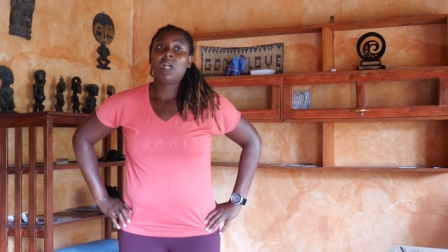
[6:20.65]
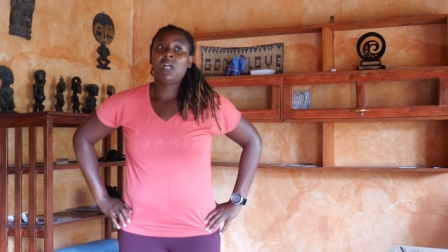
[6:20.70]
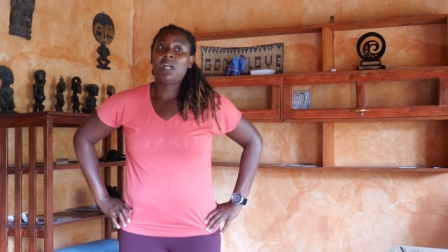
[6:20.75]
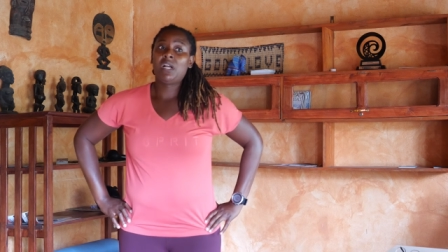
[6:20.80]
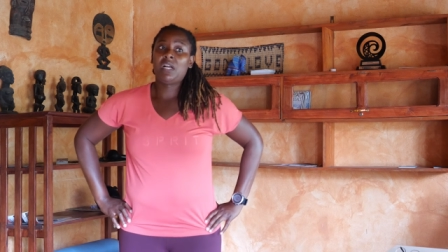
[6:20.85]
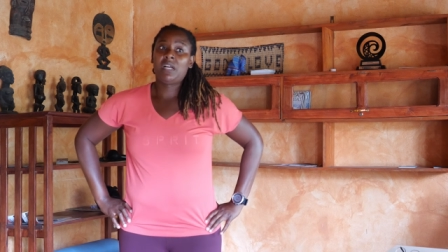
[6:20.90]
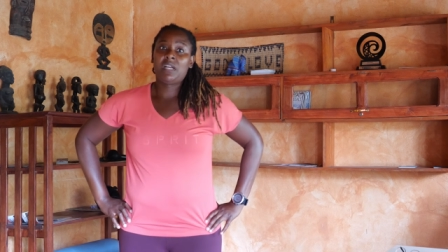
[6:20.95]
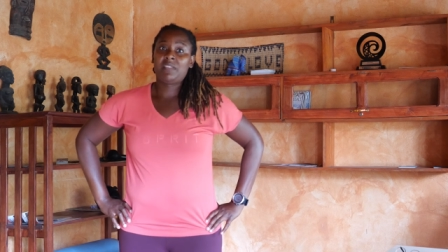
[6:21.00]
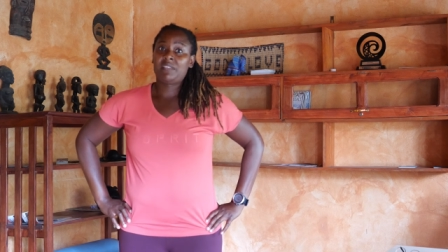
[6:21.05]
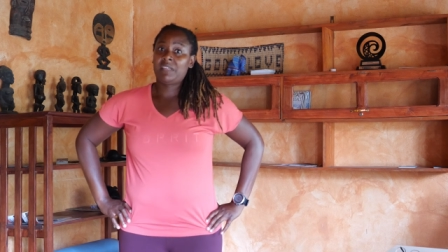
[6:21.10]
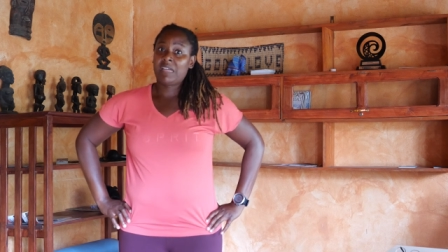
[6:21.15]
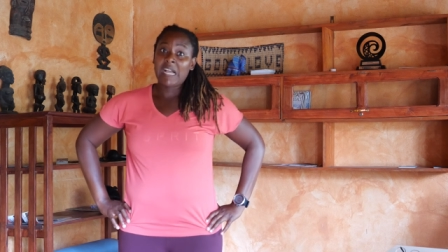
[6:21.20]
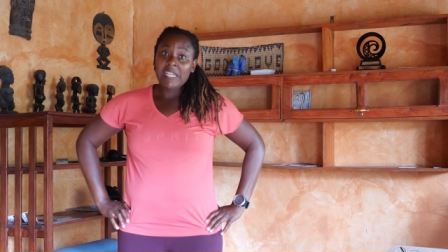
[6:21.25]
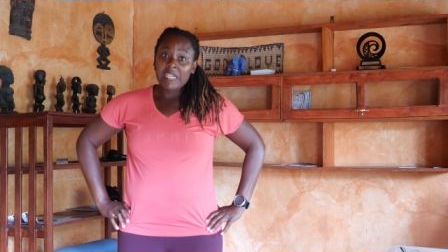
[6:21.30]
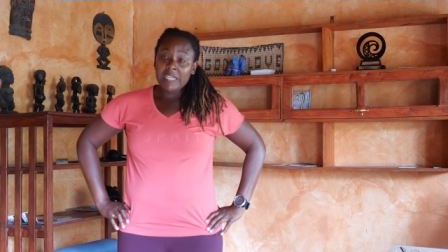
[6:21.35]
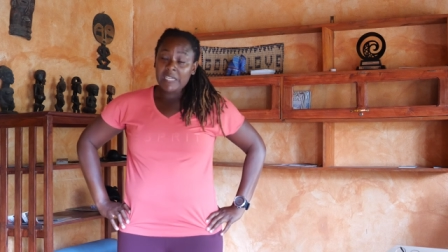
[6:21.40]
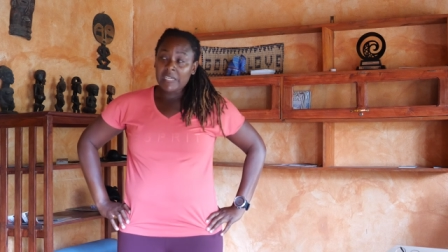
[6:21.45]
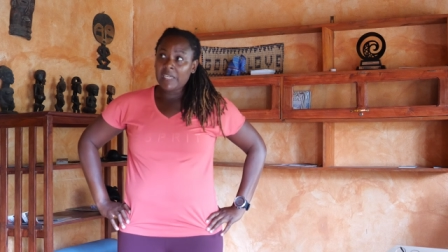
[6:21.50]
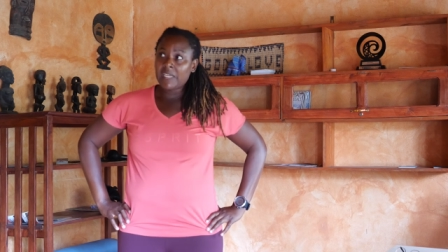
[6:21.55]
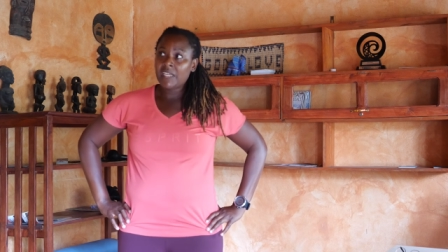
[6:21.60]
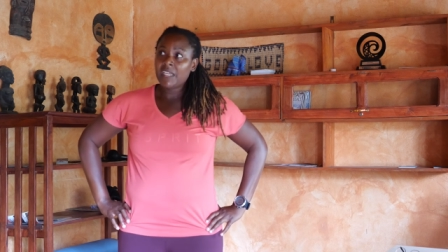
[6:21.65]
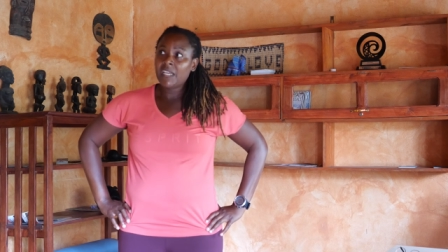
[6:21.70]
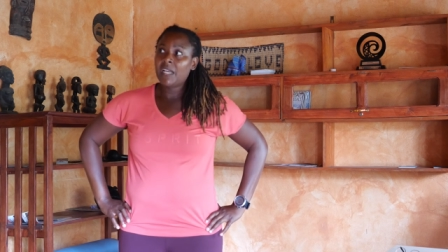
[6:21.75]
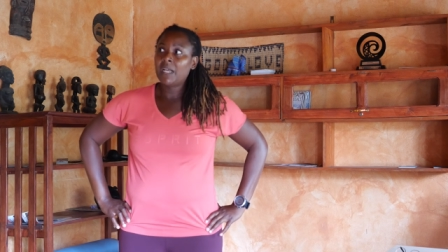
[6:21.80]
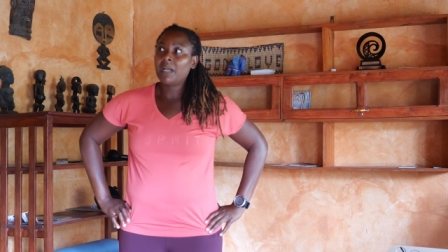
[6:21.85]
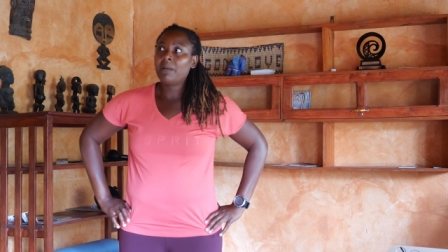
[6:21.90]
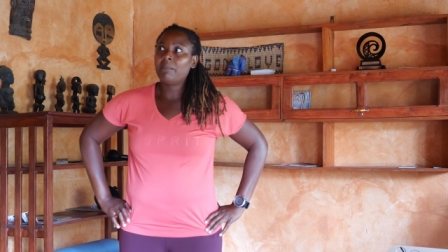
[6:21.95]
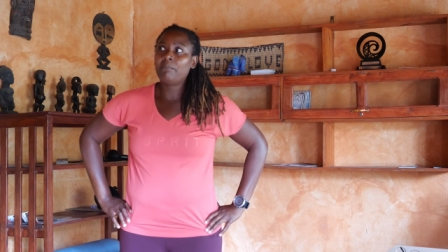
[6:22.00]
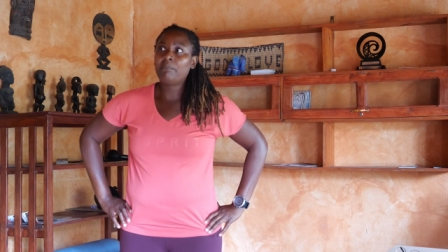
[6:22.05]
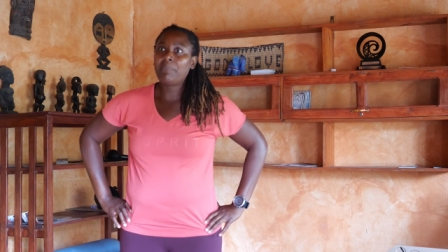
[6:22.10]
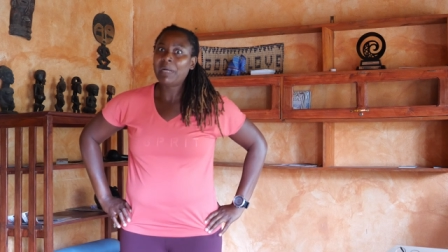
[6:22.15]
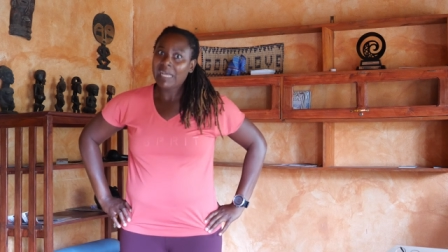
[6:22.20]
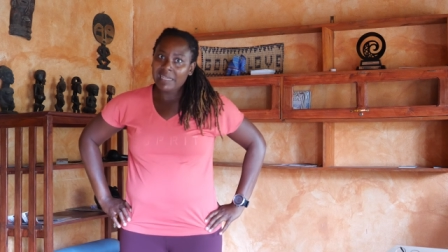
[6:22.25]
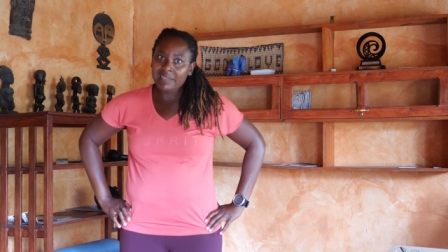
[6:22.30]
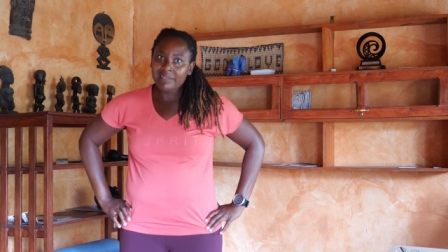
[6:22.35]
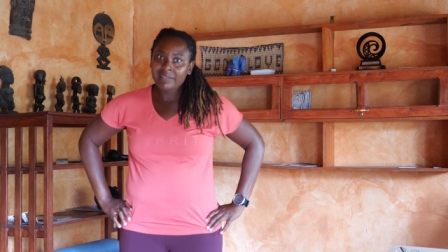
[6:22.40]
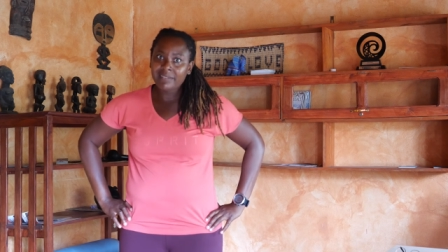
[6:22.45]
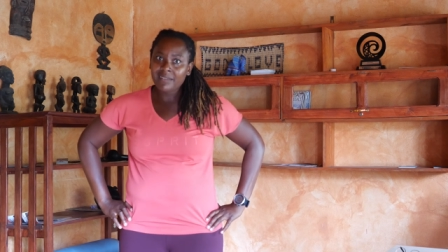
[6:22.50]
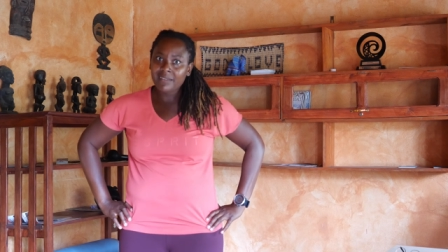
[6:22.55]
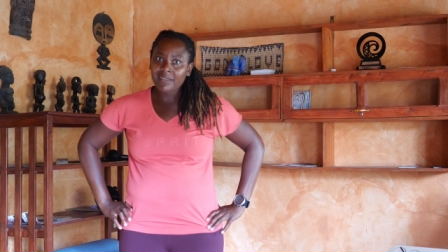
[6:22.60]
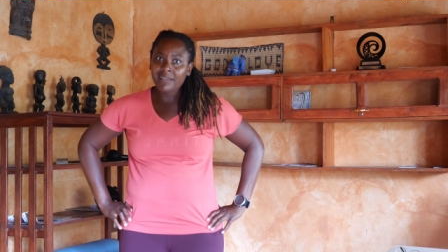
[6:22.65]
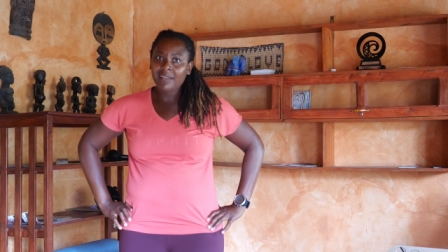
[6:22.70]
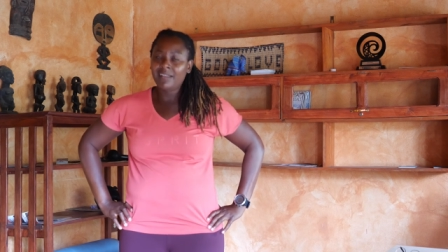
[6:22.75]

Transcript: uh, the hiking, but